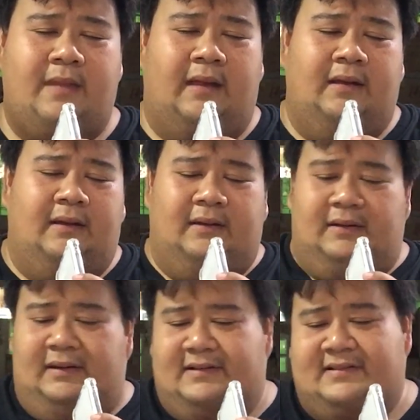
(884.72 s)
It's
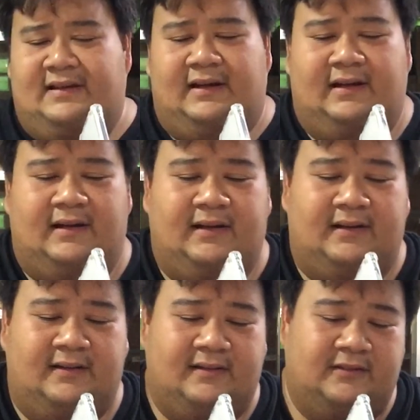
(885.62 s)

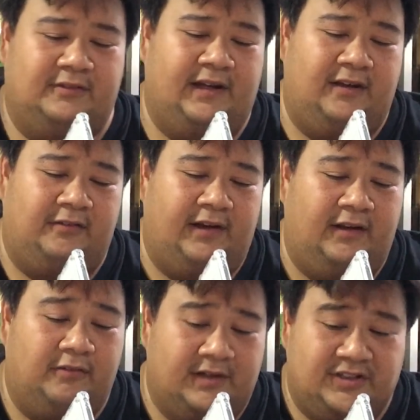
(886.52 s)
really, really
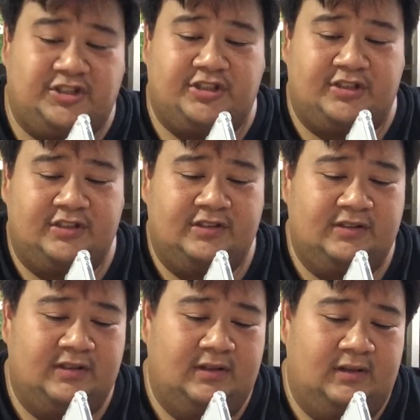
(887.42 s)
rich, clear